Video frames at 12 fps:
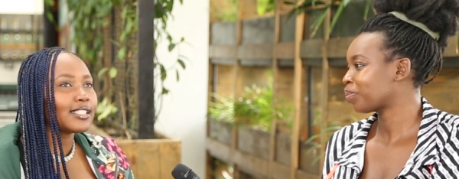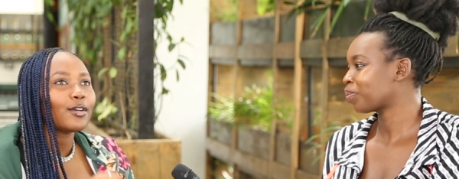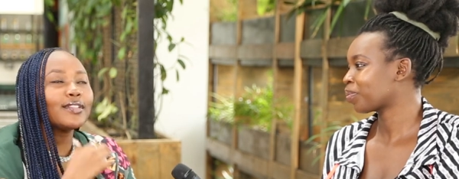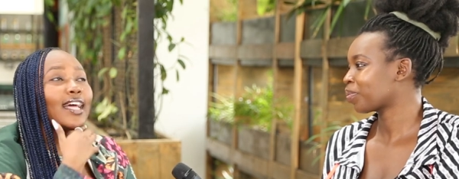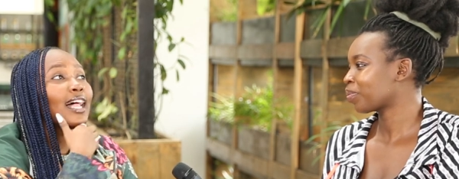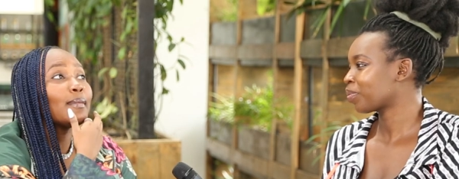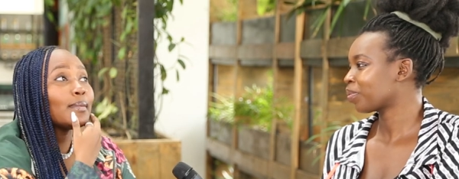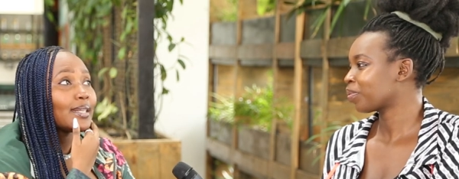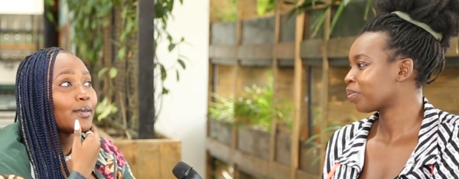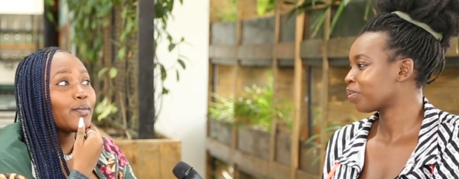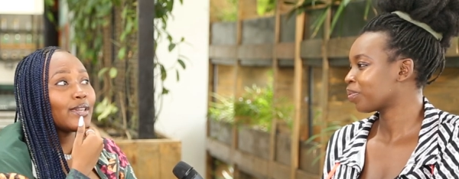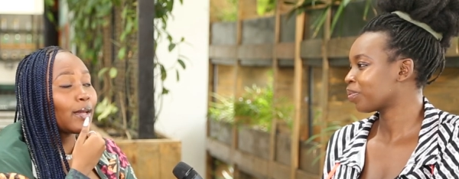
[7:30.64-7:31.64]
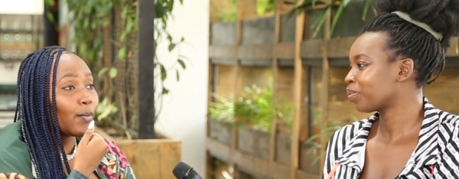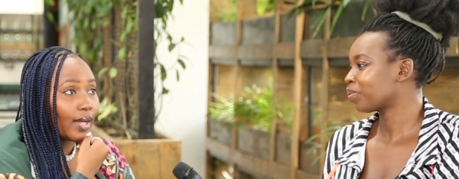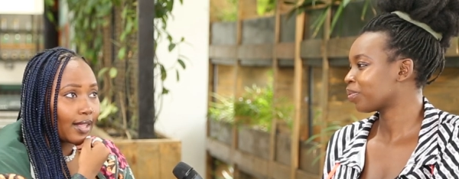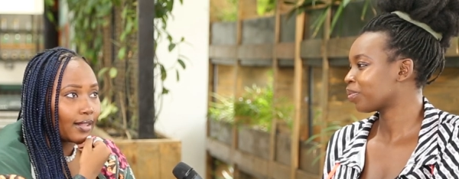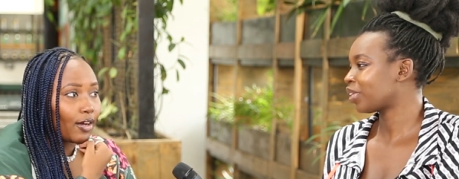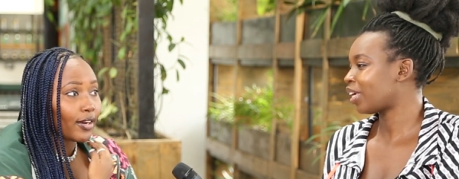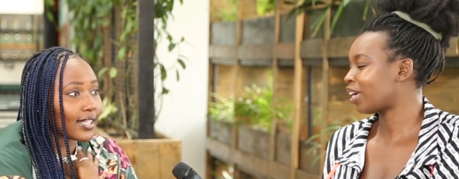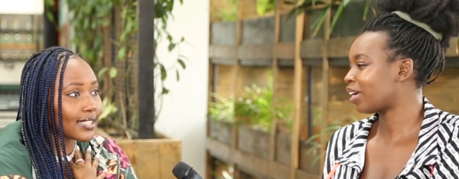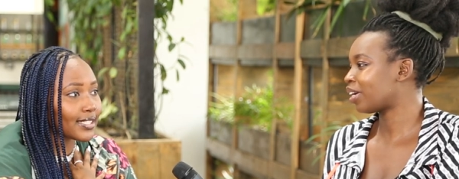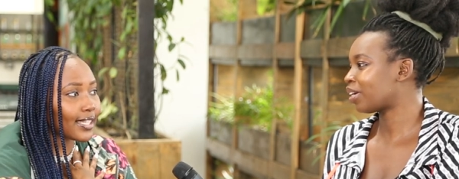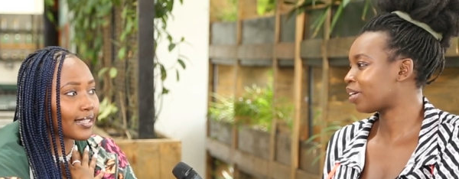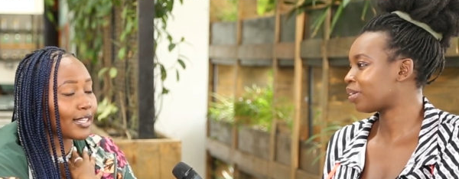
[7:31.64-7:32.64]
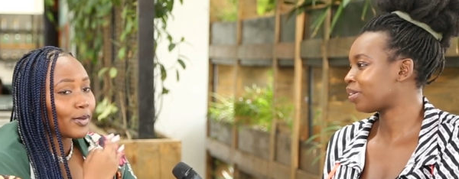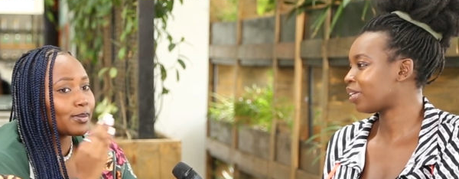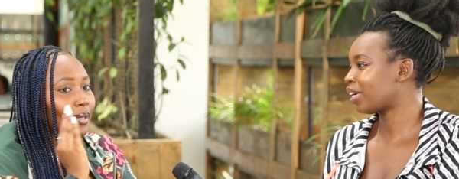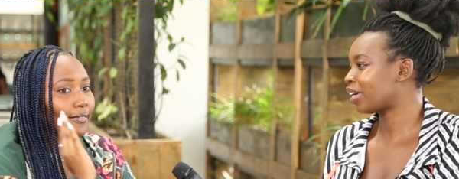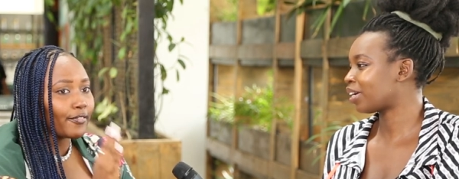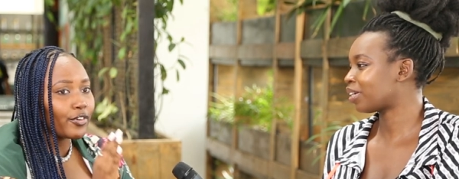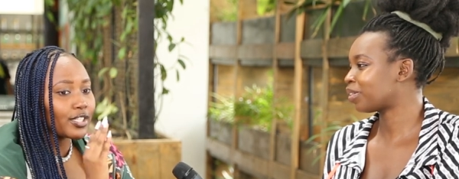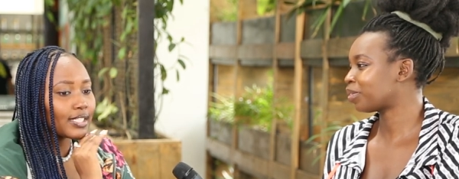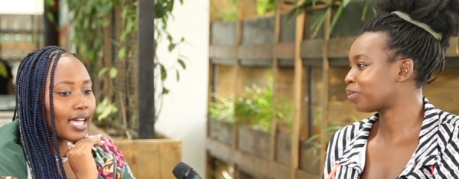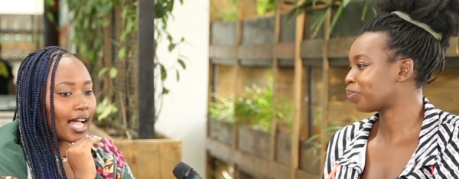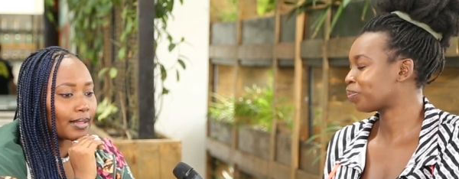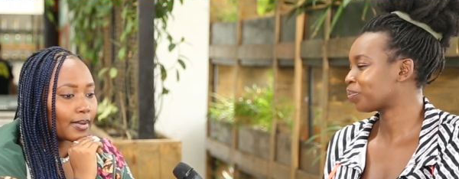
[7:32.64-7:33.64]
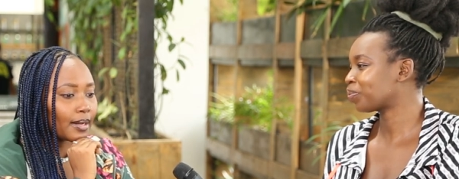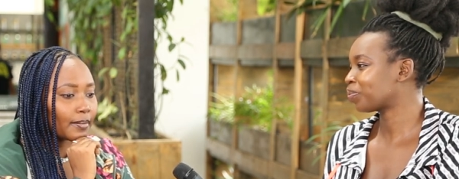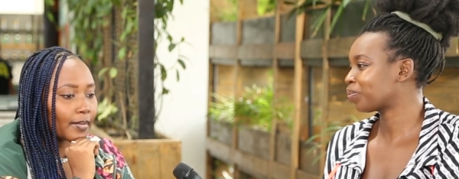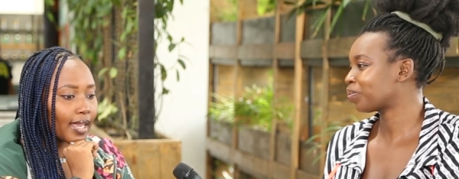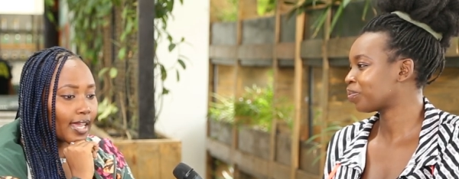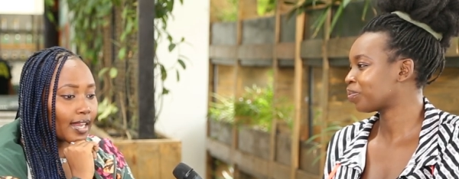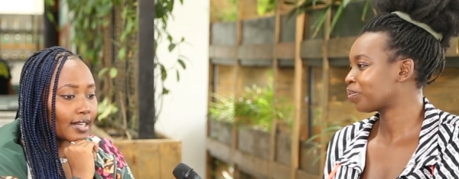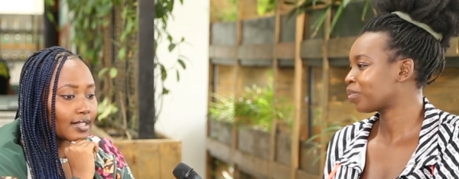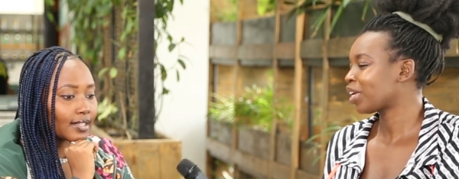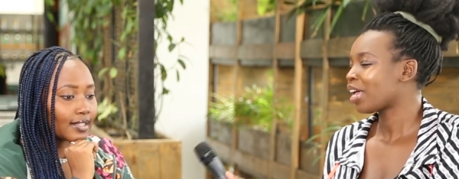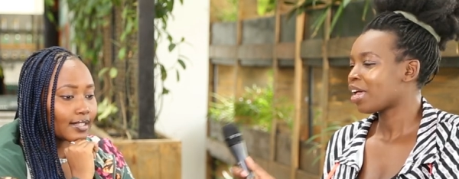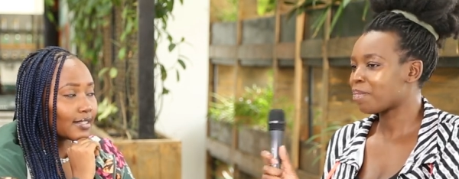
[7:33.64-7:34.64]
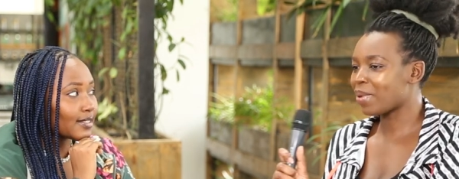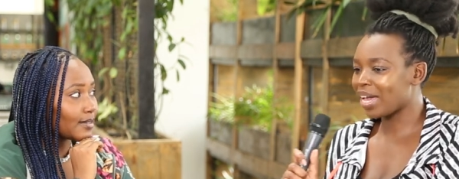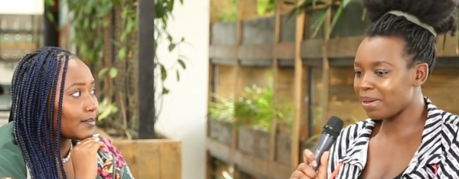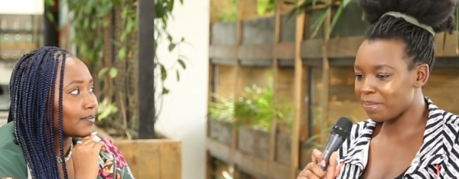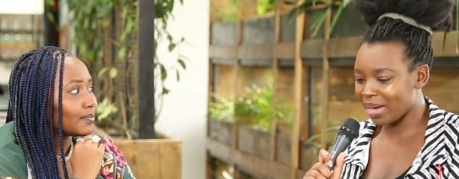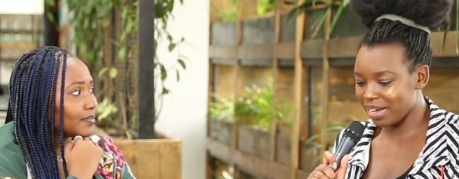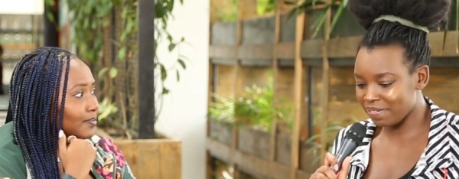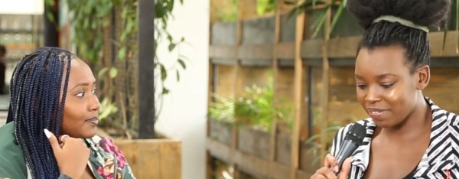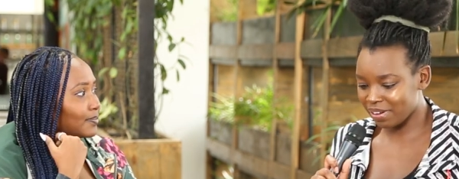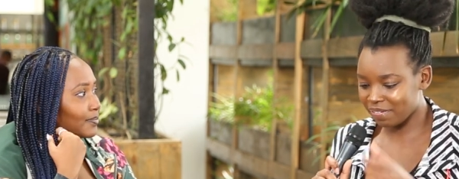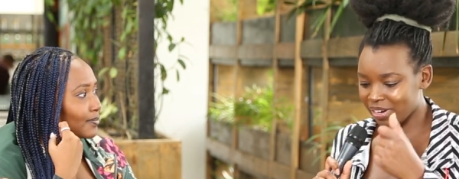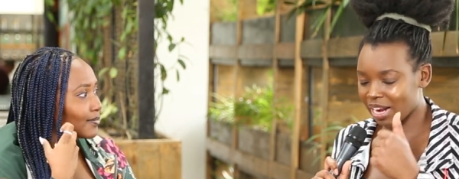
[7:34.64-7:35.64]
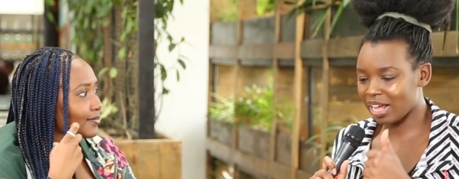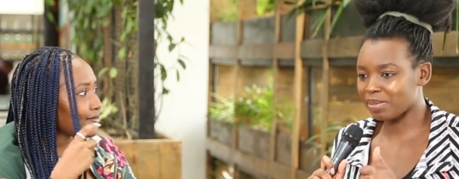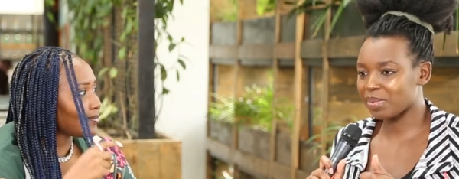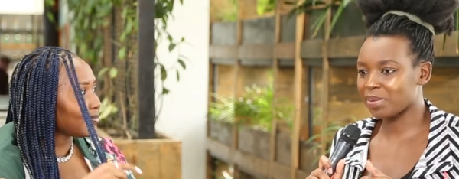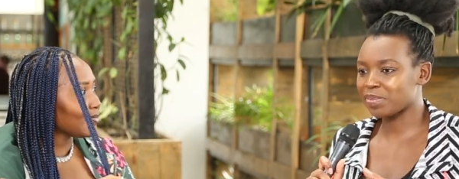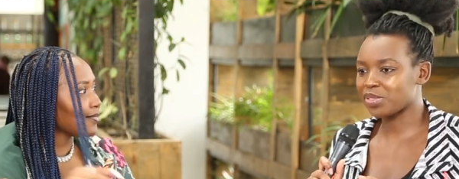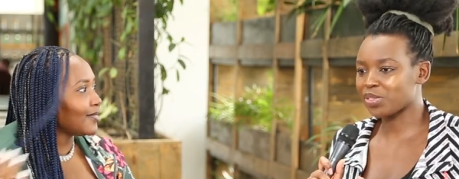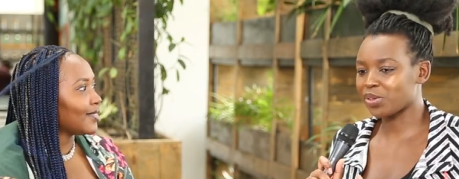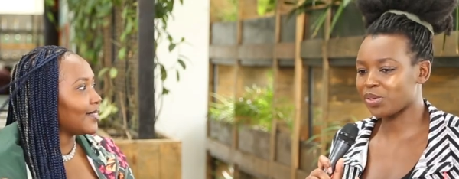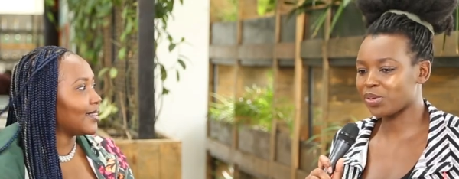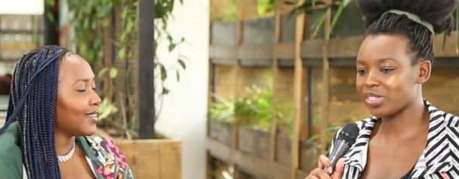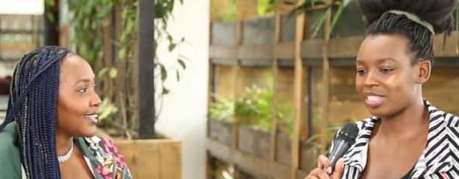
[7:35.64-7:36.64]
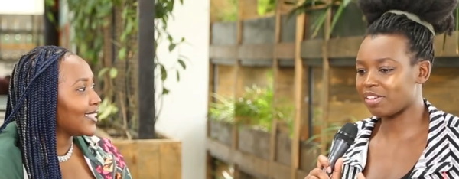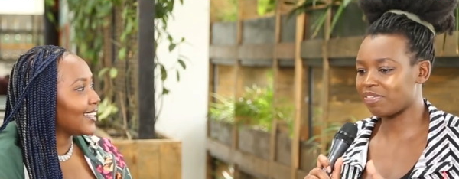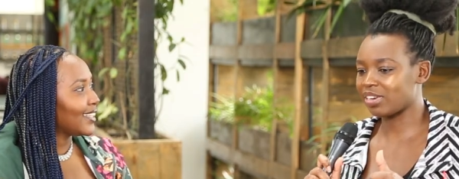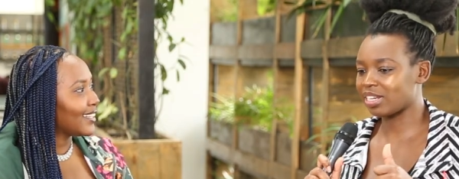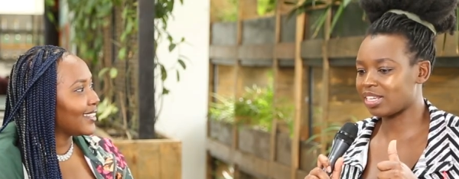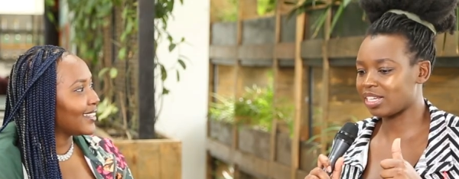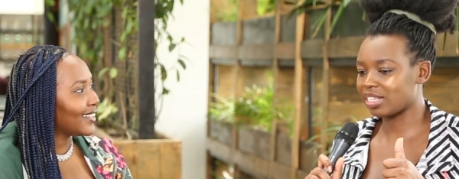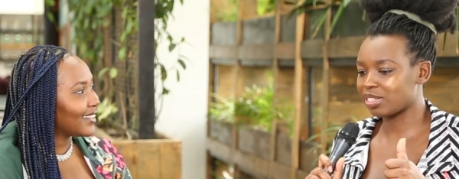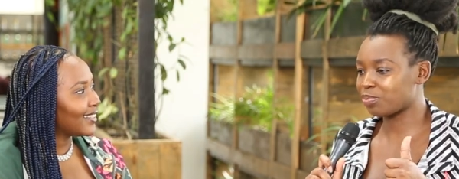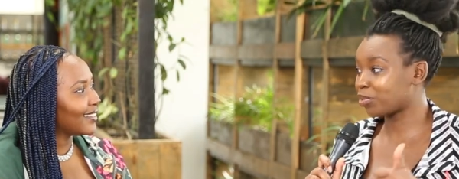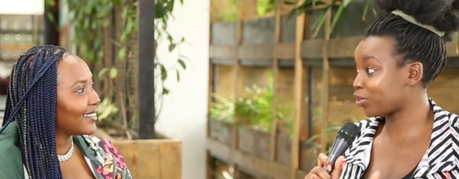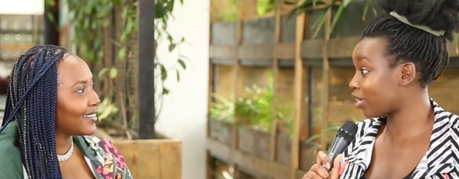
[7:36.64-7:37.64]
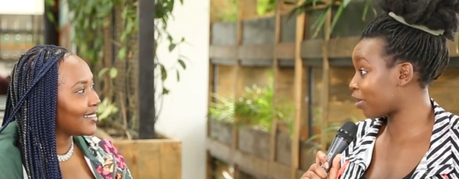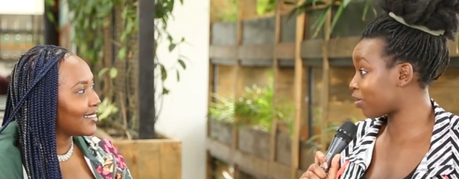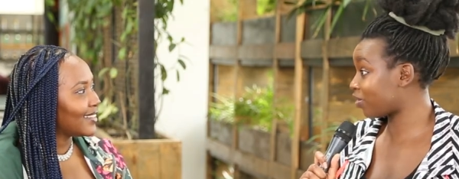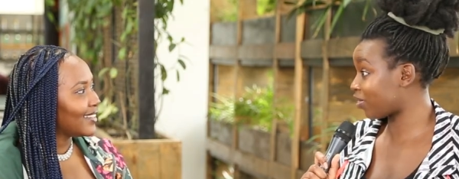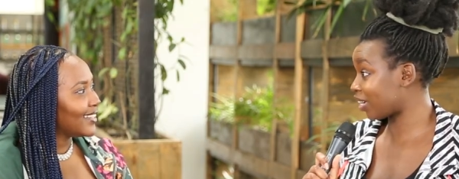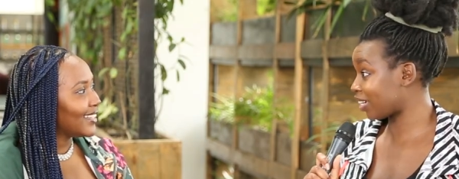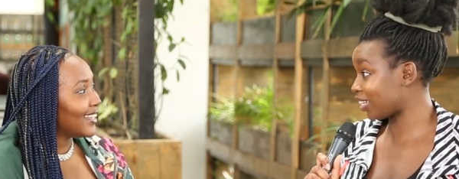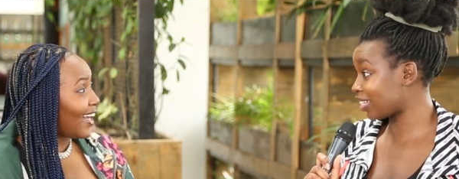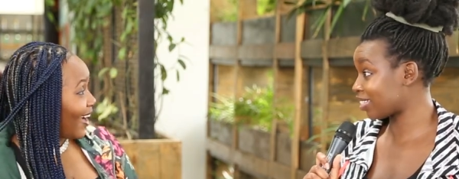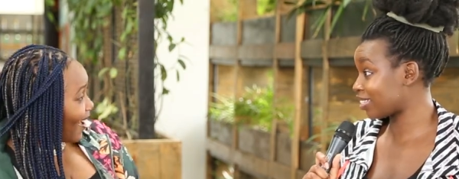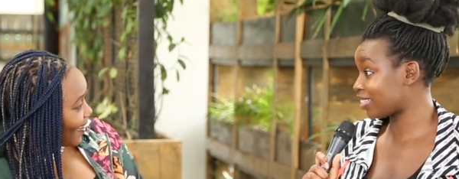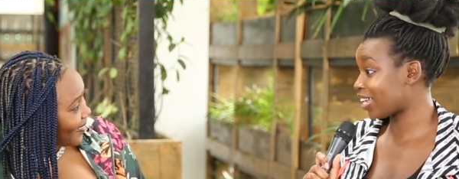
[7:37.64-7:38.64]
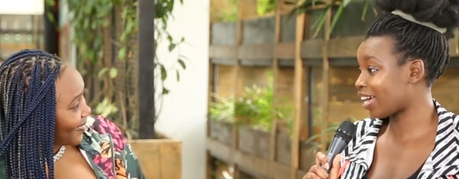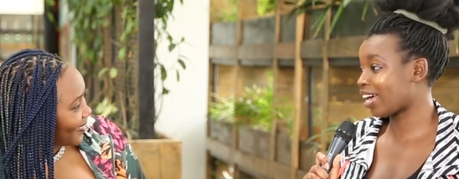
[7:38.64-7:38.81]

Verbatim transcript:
Speaker 1: So the album did really well. Honestly, it was my first album and
Speaker 2: my my favorite album song definitely is Bunda with Reckless. Oh.